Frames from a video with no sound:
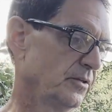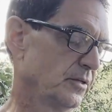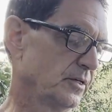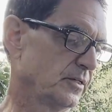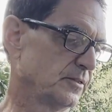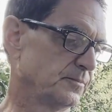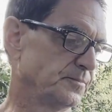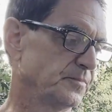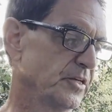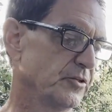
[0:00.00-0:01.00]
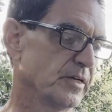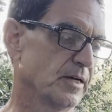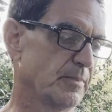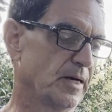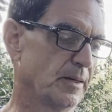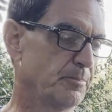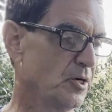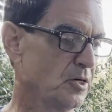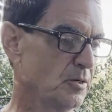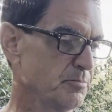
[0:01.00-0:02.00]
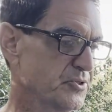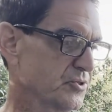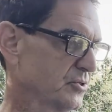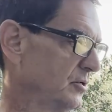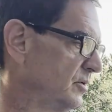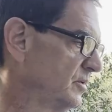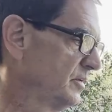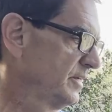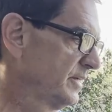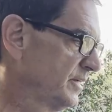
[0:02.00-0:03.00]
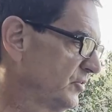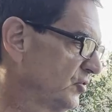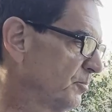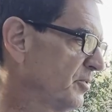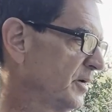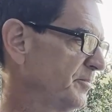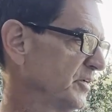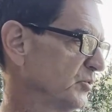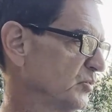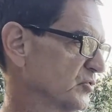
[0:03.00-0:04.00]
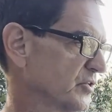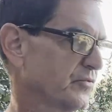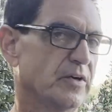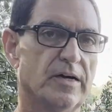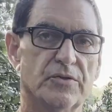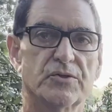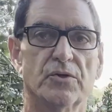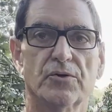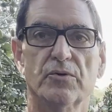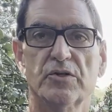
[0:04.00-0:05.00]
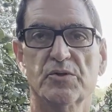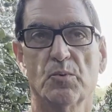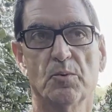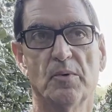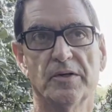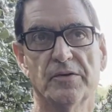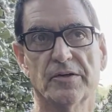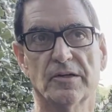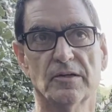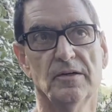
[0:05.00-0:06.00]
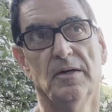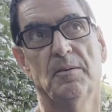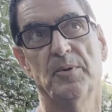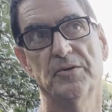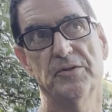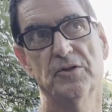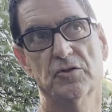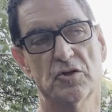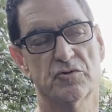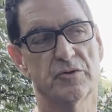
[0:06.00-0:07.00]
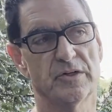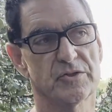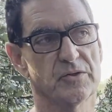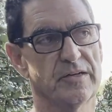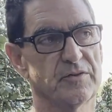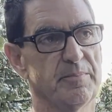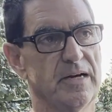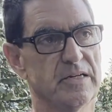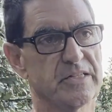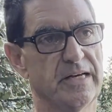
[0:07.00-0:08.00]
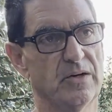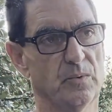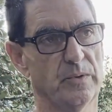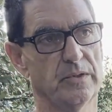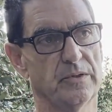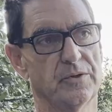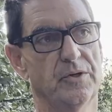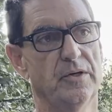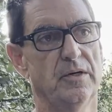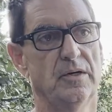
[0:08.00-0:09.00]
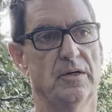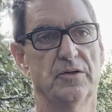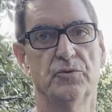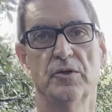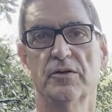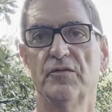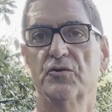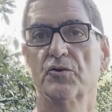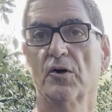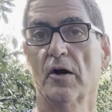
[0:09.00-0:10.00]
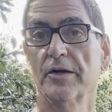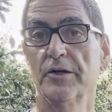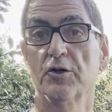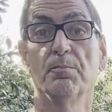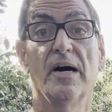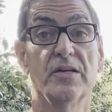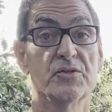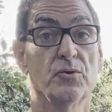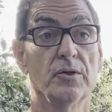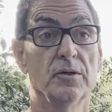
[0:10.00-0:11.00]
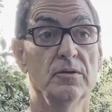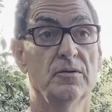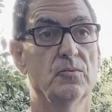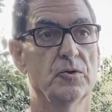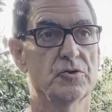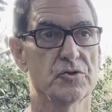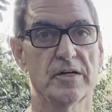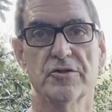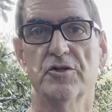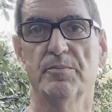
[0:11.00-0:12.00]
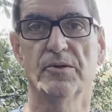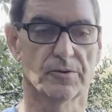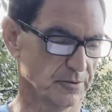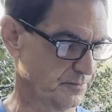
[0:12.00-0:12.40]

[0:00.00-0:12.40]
Then you got to buy pumps and piping to move stuff around. So there is more money there. But in the hill country, you also have to balance that with doing conventional gardening. You're buying soil, which is not cheap either.